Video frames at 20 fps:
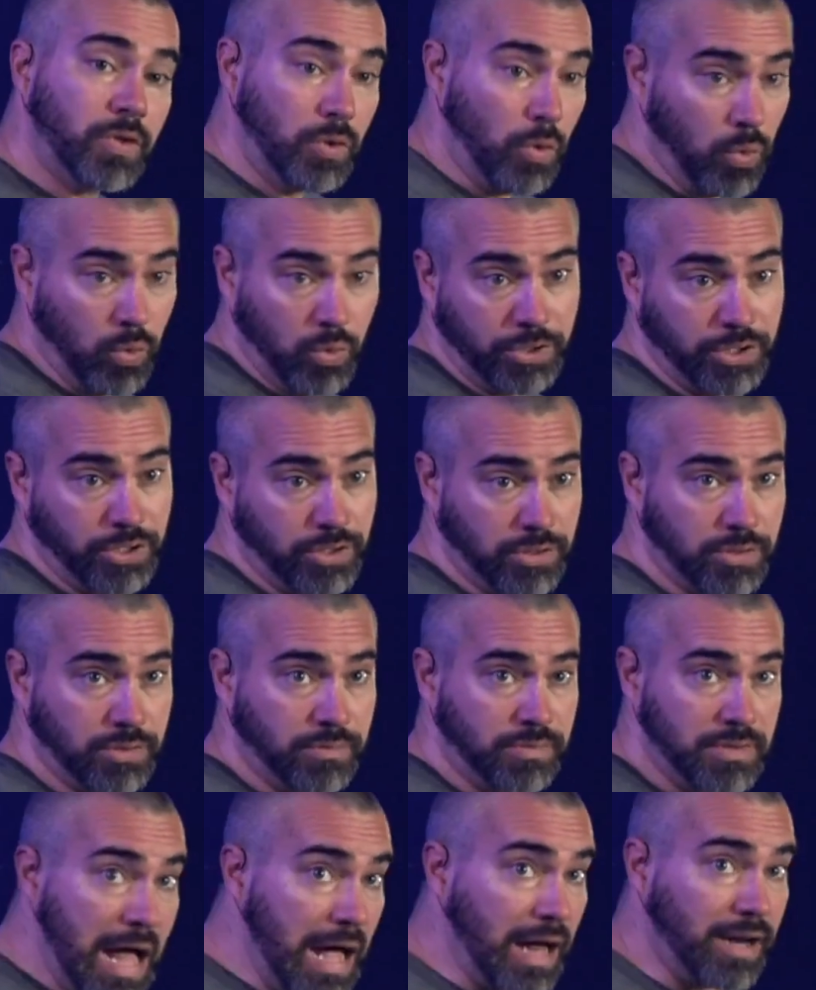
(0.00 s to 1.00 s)
or you're
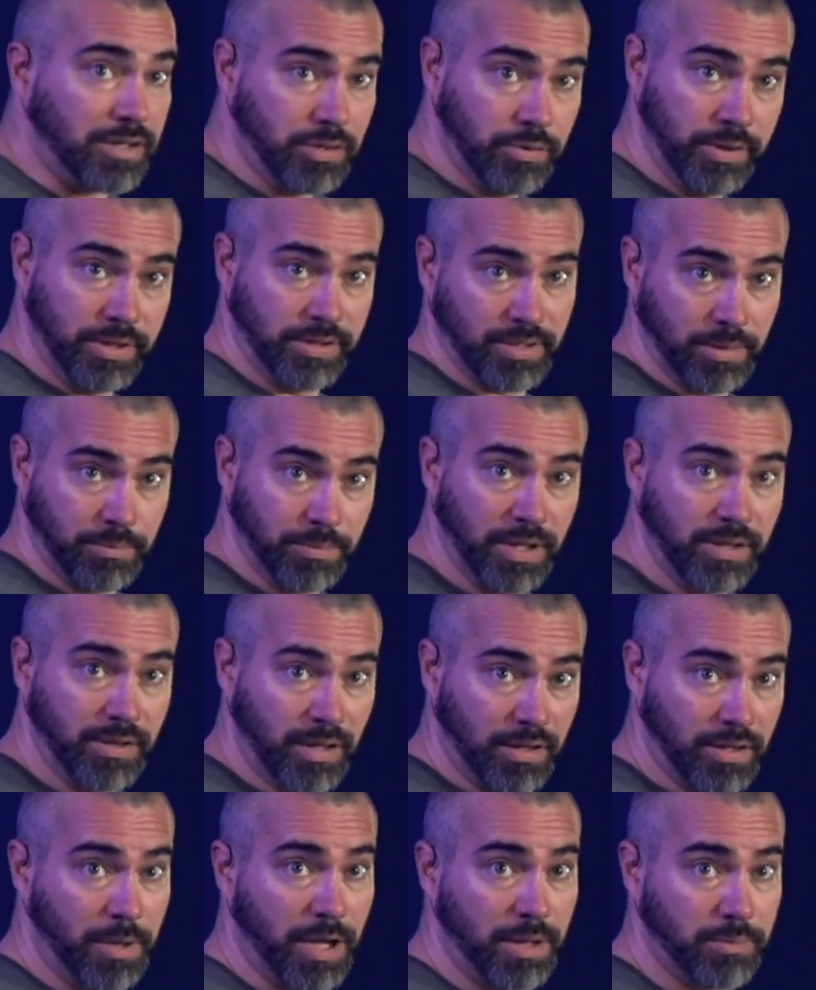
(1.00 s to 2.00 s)
not doing something
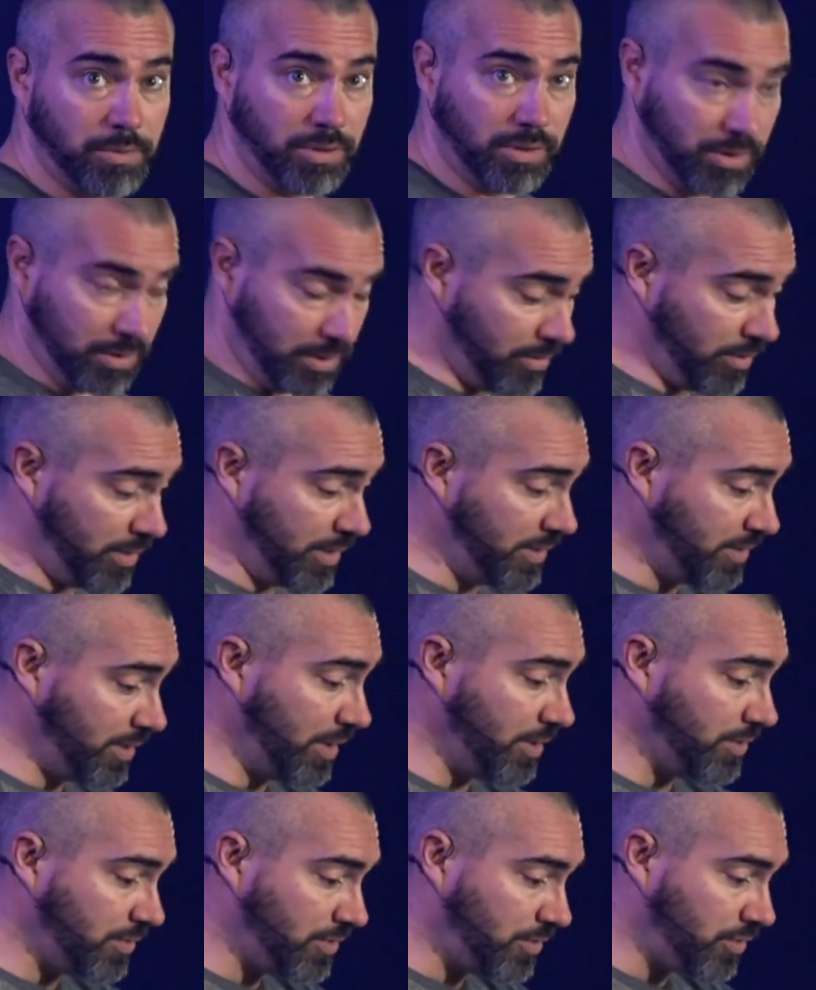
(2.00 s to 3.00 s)
that the Bible clearly
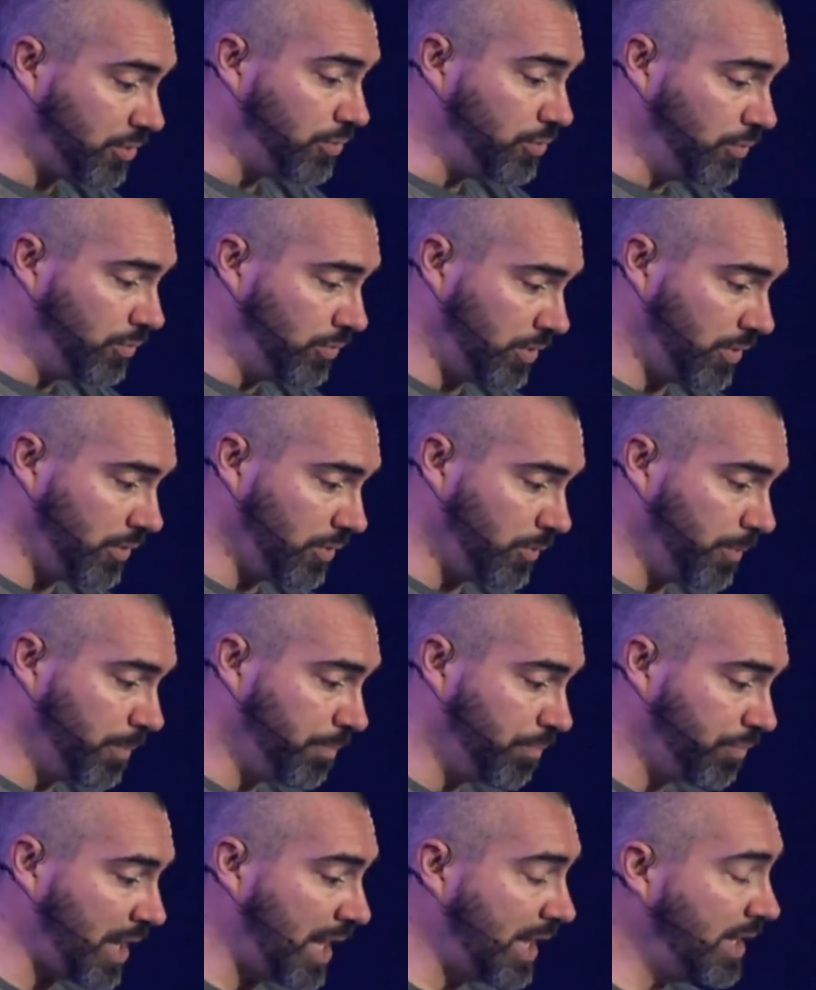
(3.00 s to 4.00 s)
says to do,
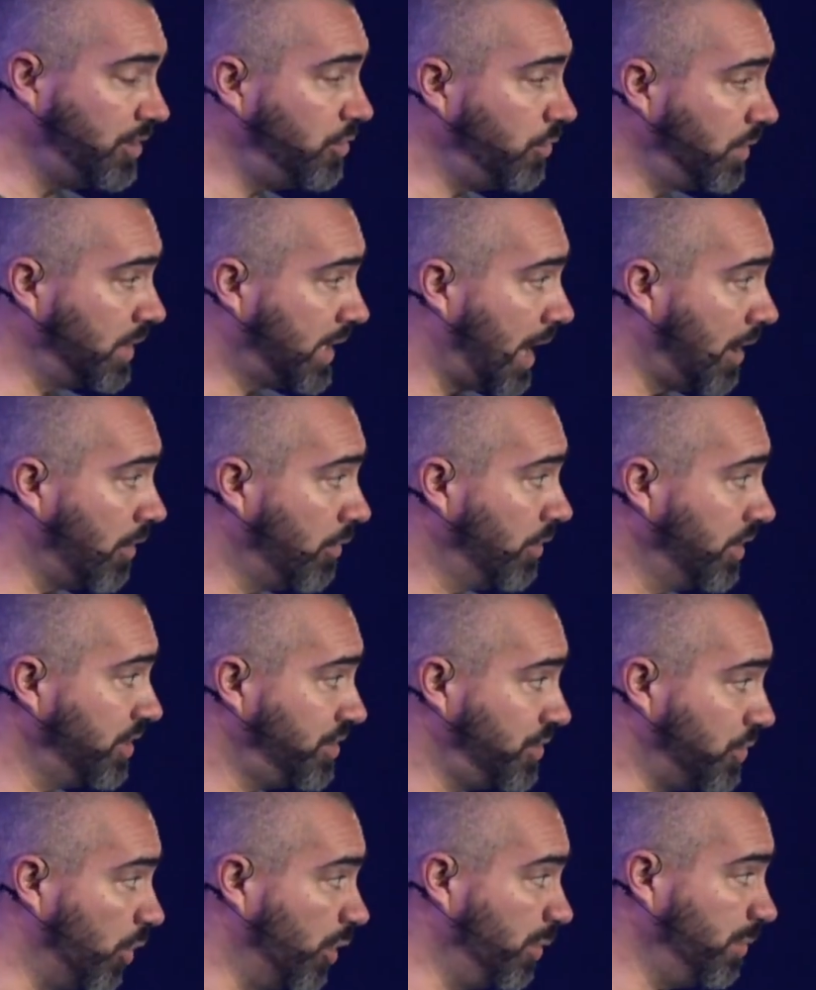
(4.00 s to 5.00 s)
and you encounter a
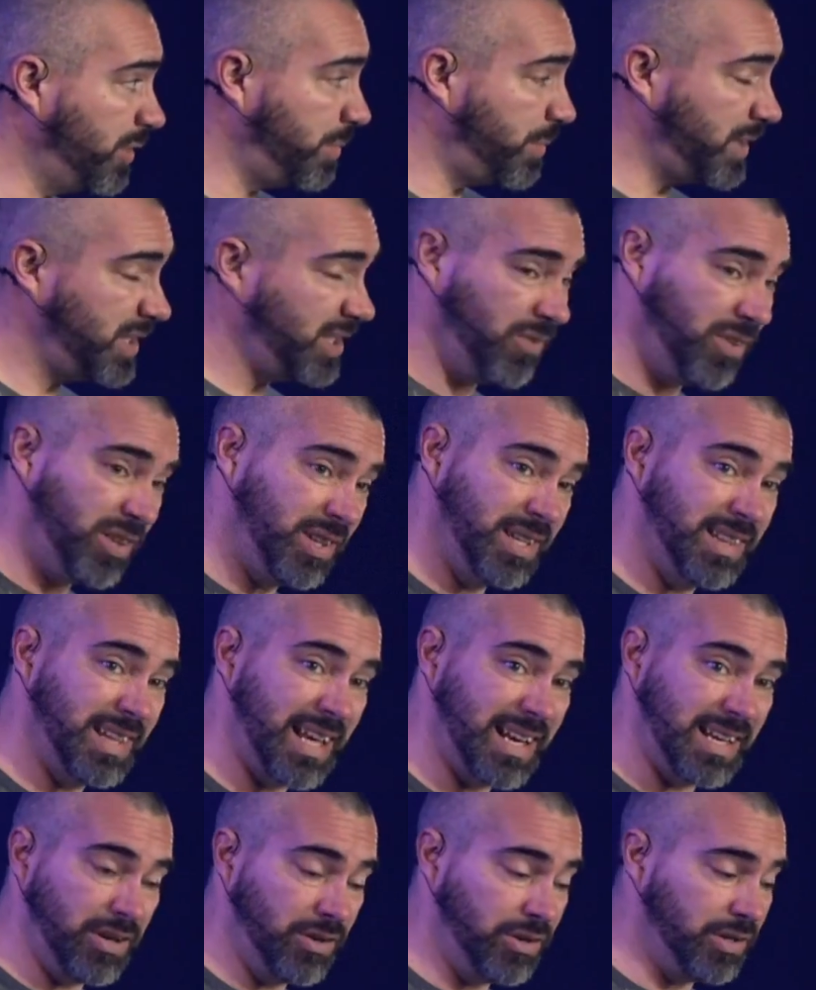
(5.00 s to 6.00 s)
storm, specifically in
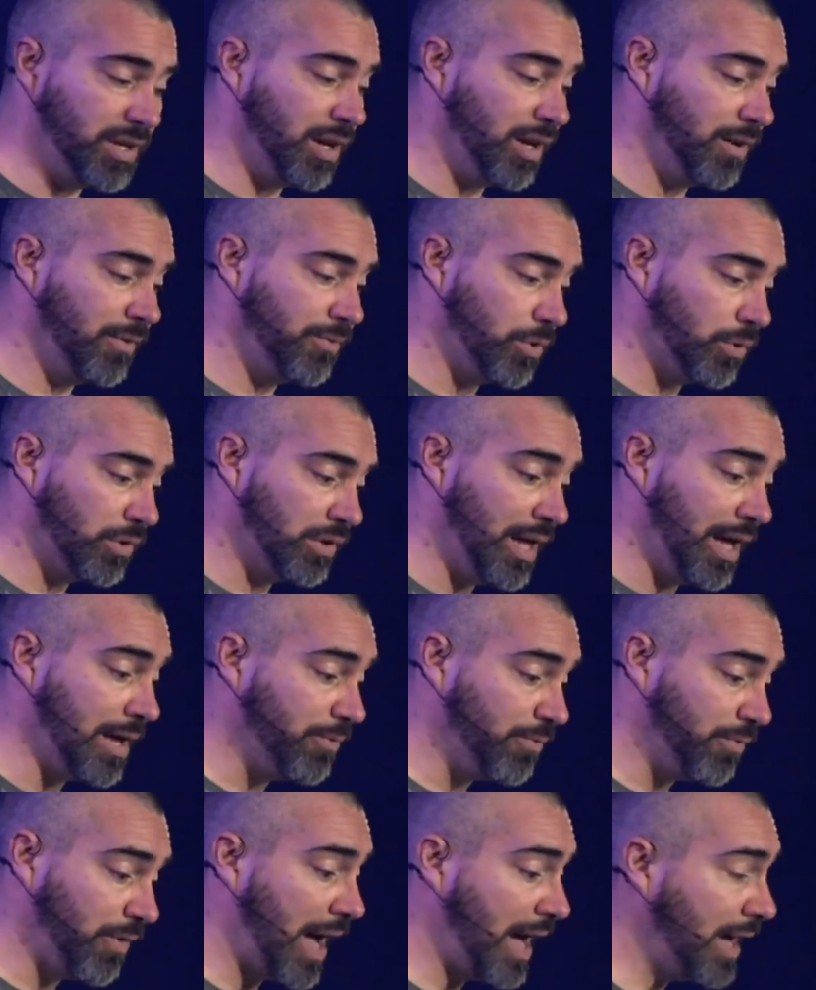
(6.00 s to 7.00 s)
that area of your
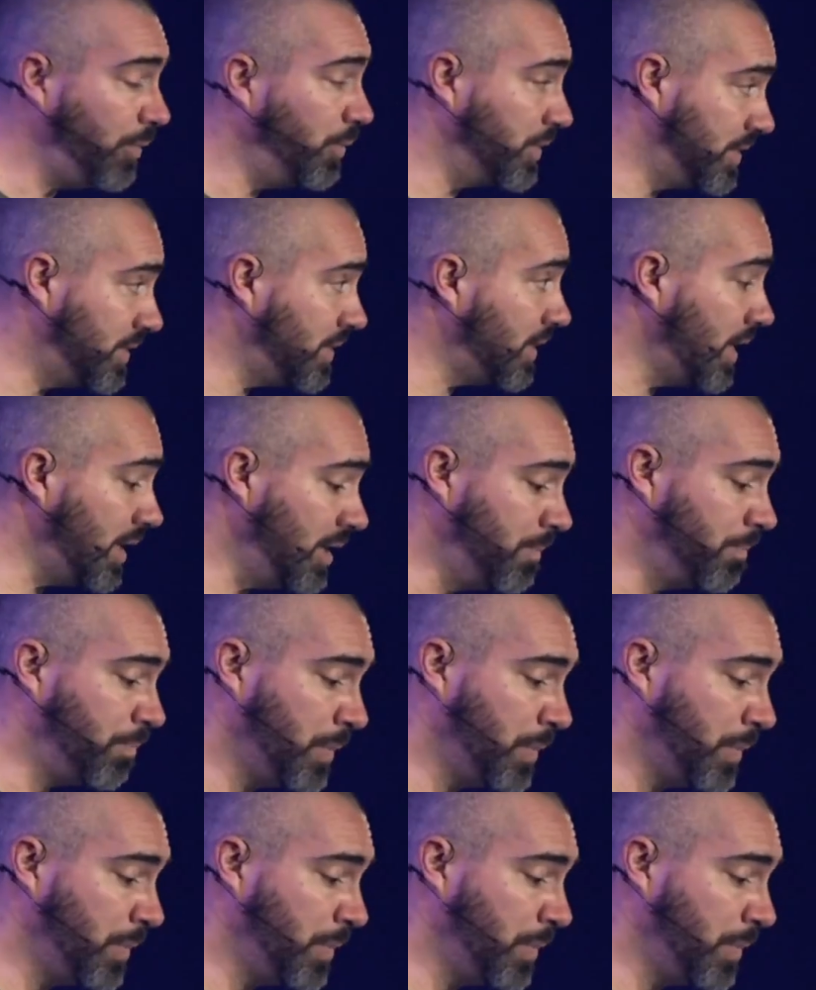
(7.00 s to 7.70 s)
life, I would say